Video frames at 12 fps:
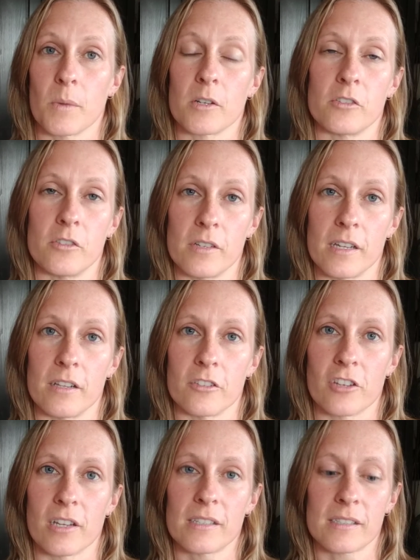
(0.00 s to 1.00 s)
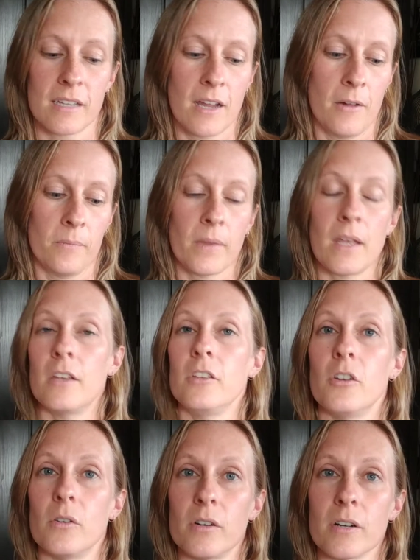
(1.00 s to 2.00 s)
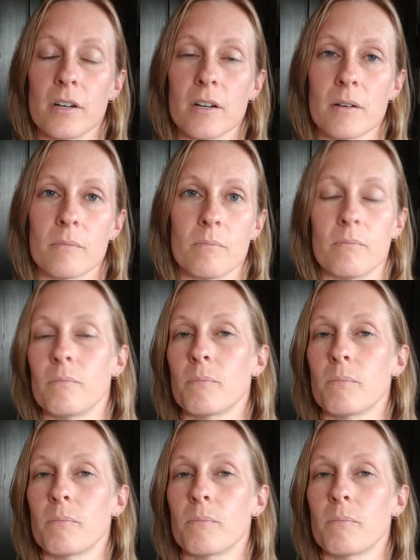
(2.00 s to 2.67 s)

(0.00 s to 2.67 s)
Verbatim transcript: as much due diligence. Your